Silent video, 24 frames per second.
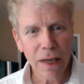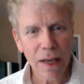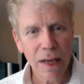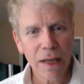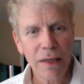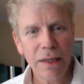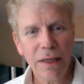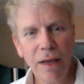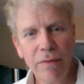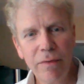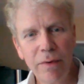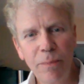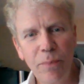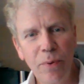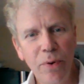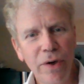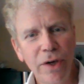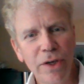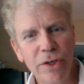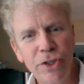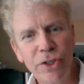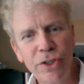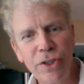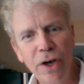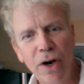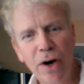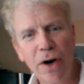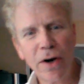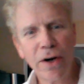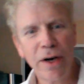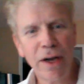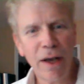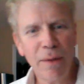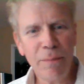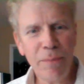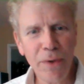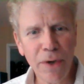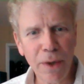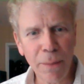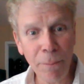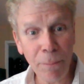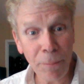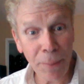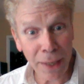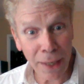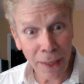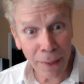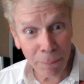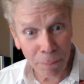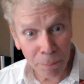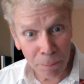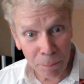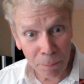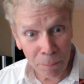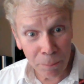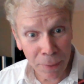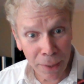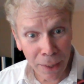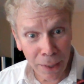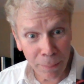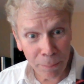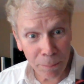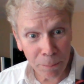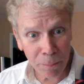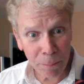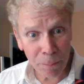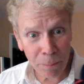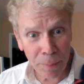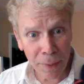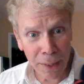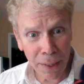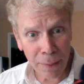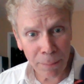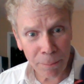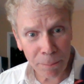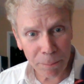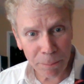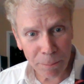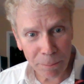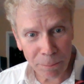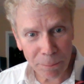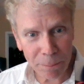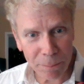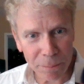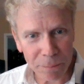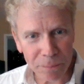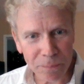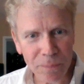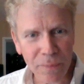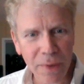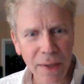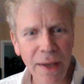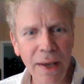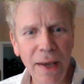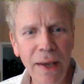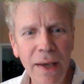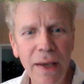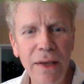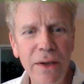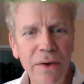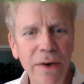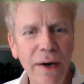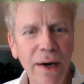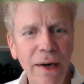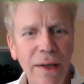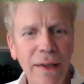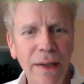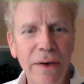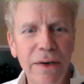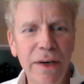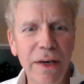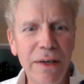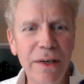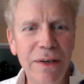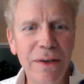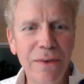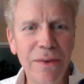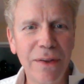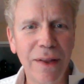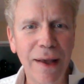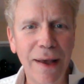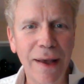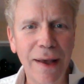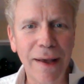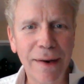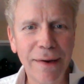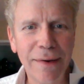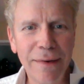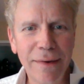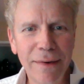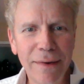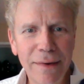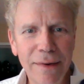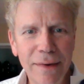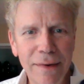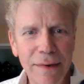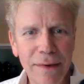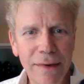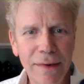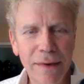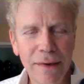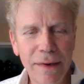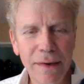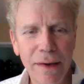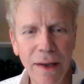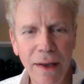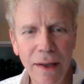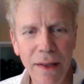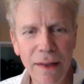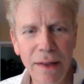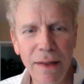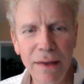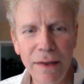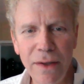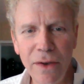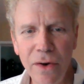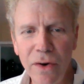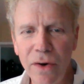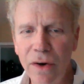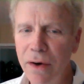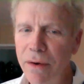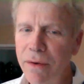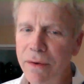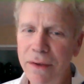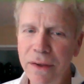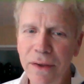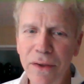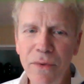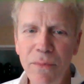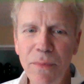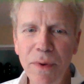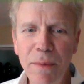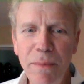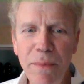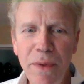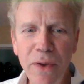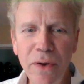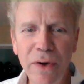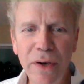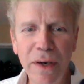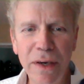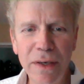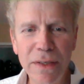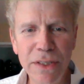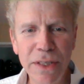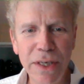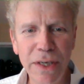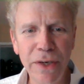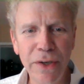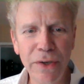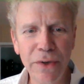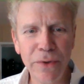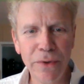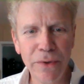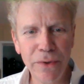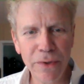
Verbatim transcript: David, put a chard up your beep, beep. Beep. Hey, you're not allowed to do that. You're you've been muted, Xenu.